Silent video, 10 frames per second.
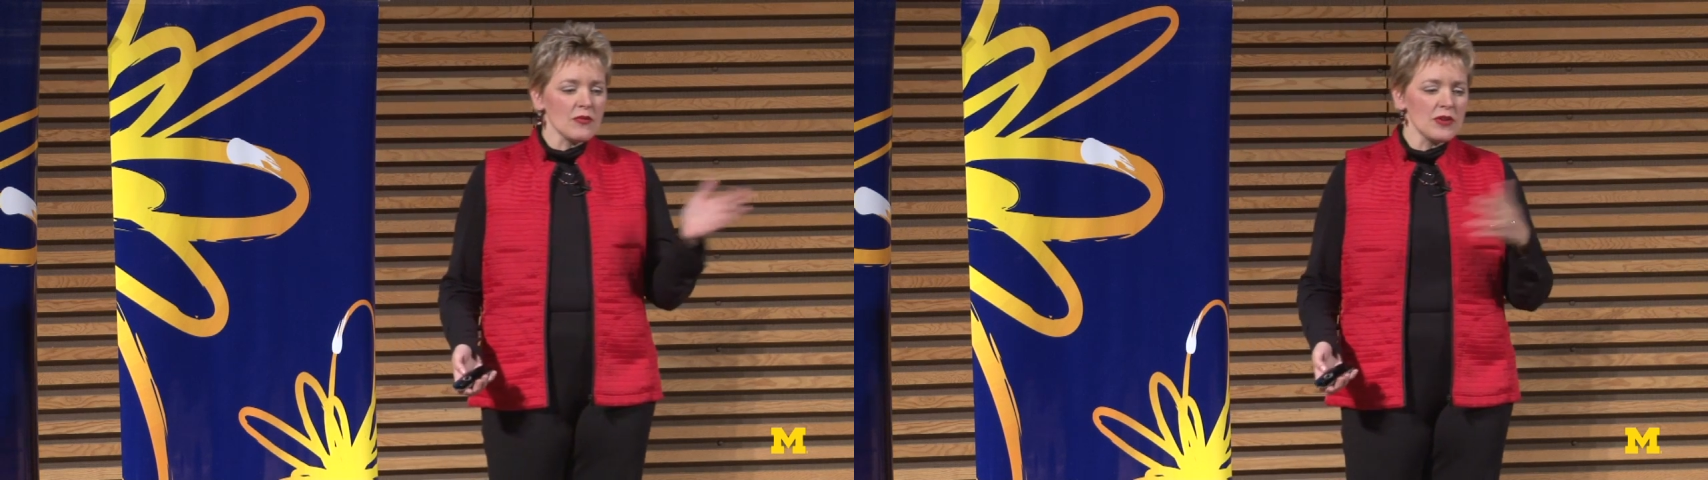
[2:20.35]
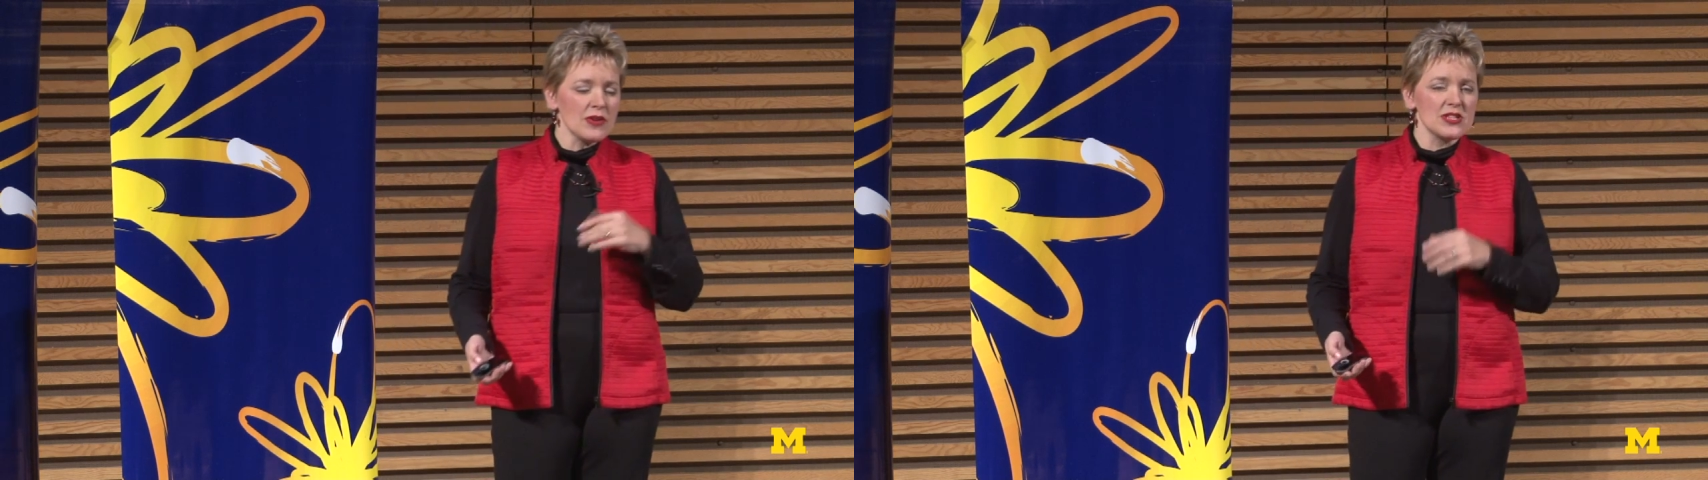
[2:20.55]

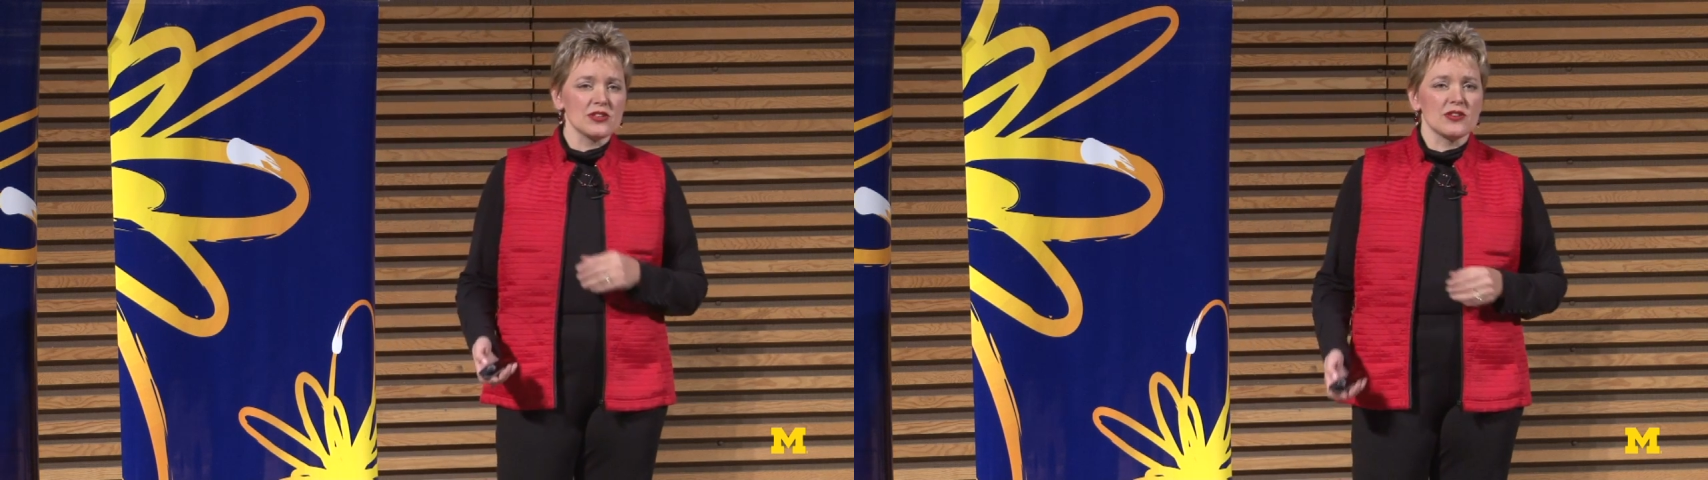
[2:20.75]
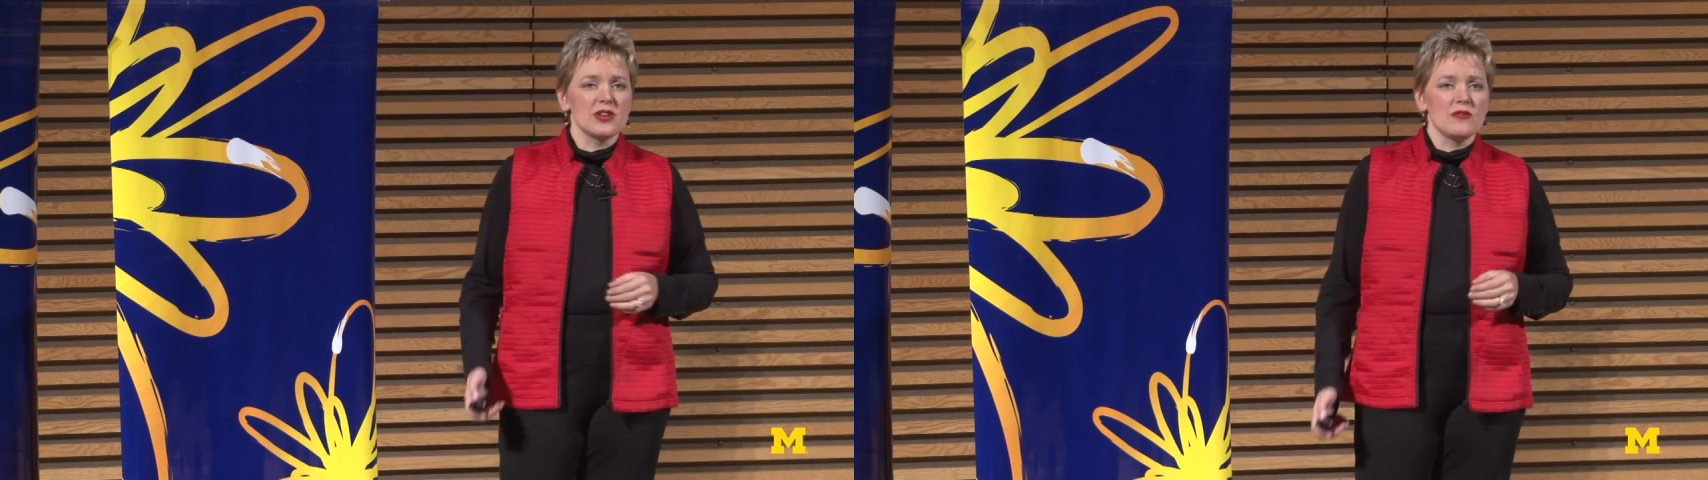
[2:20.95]
We
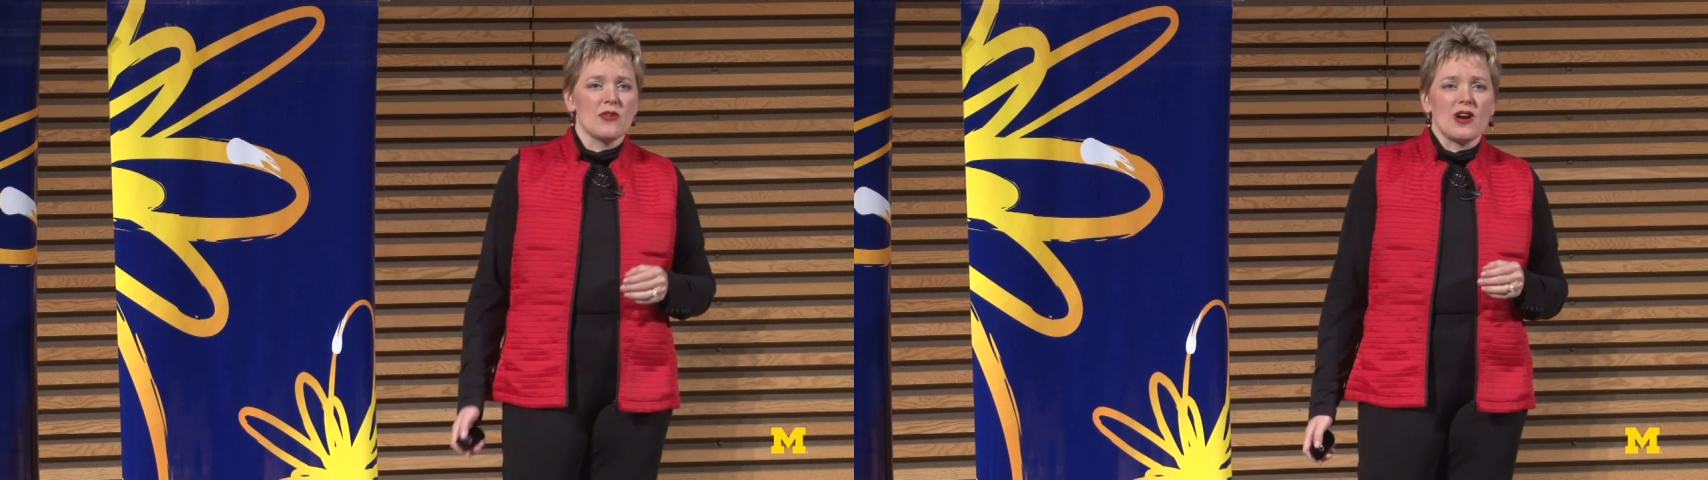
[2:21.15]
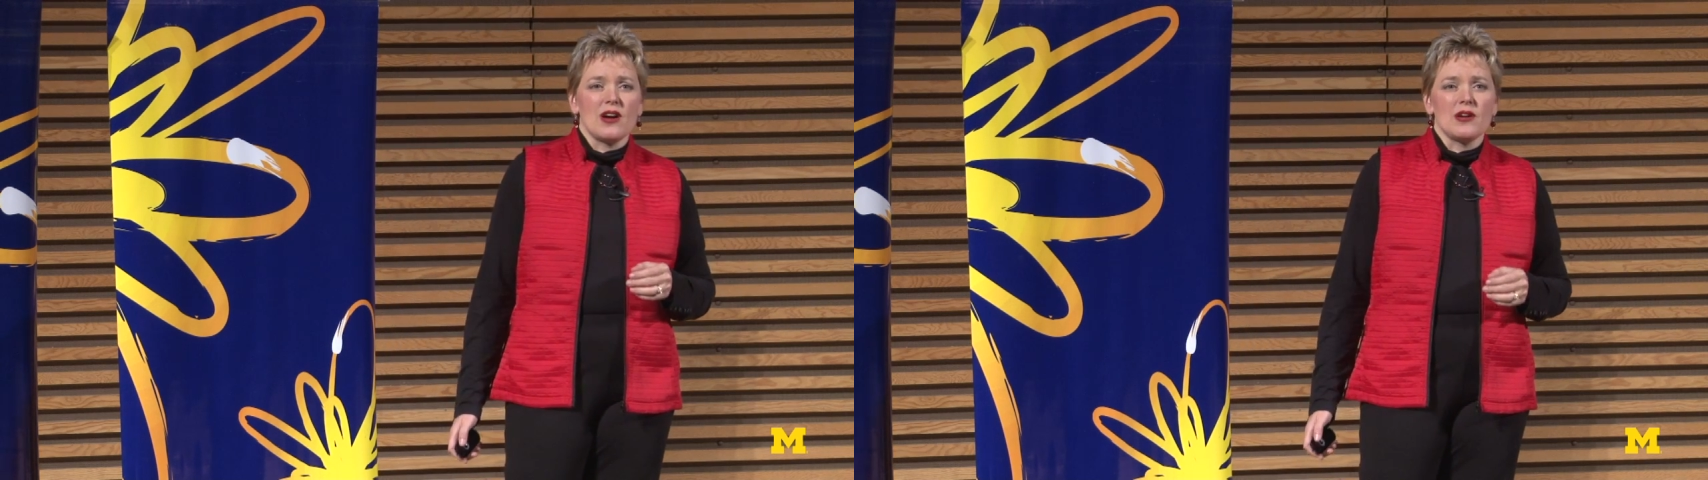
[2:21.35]
raised I
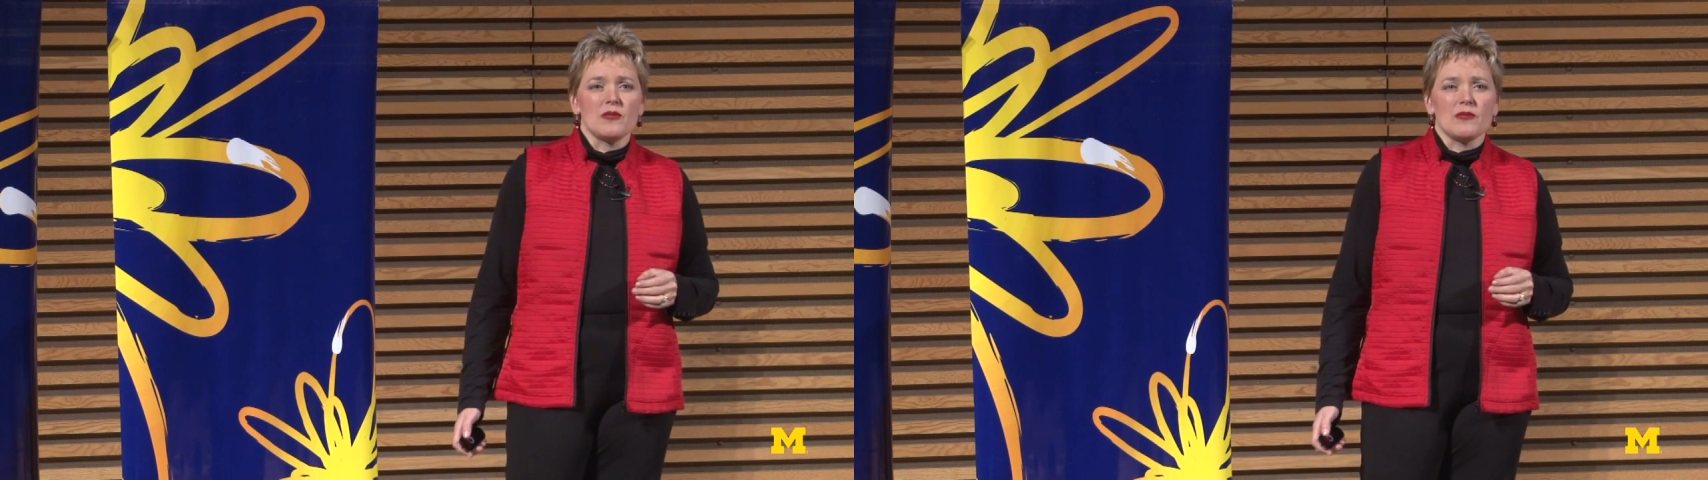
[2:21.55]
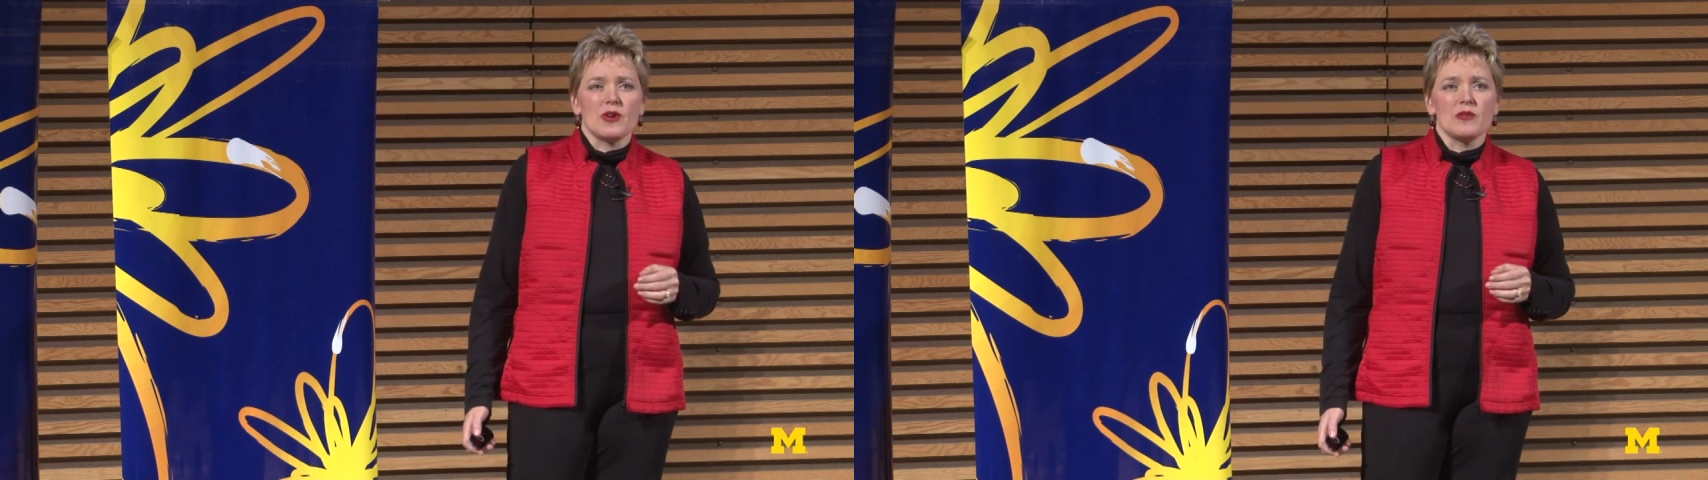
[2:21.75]

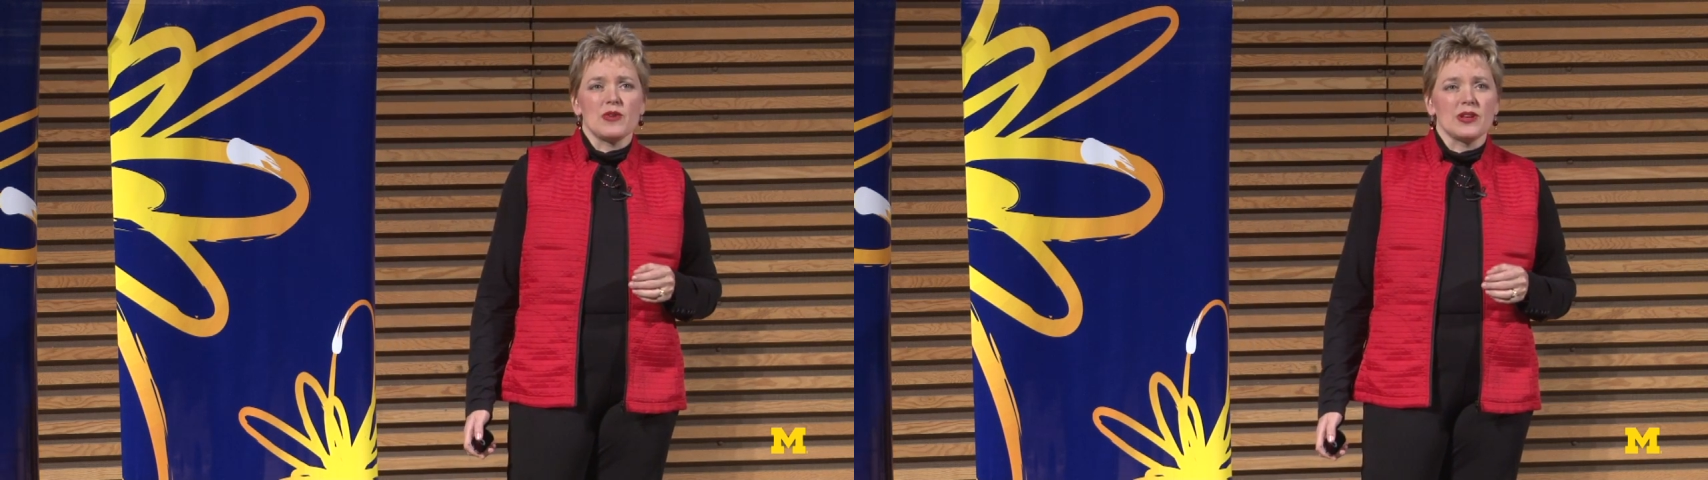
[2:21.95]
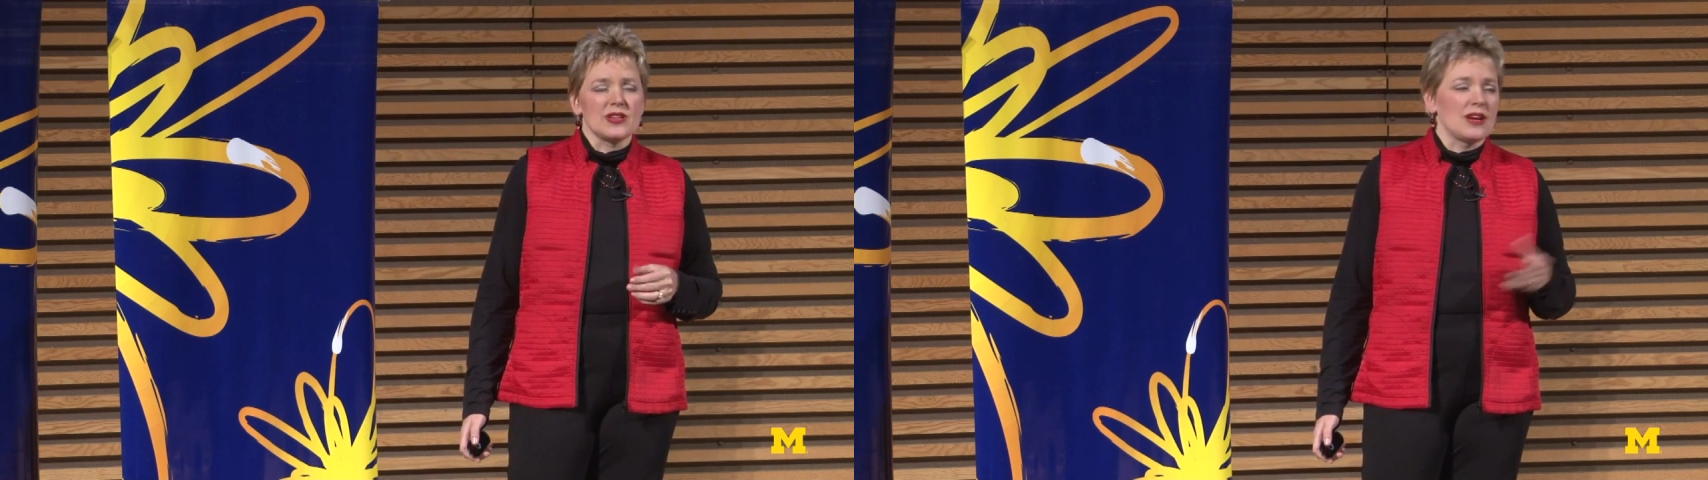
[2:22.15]

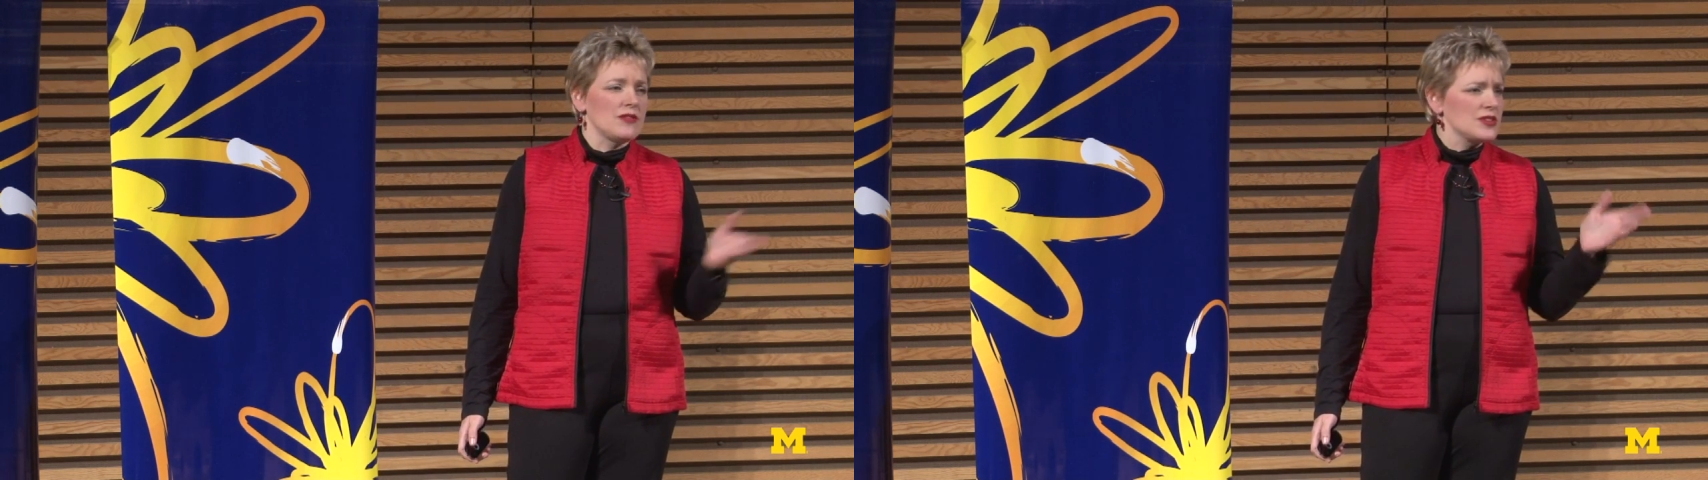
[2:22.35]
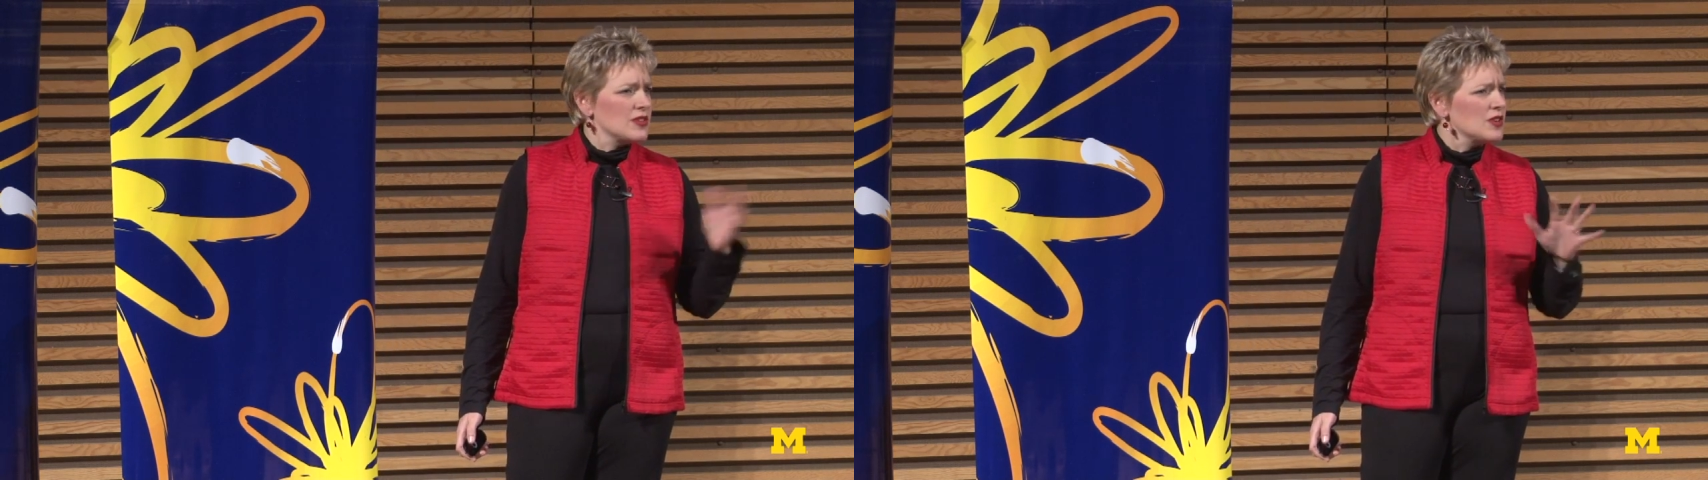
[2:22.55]
raised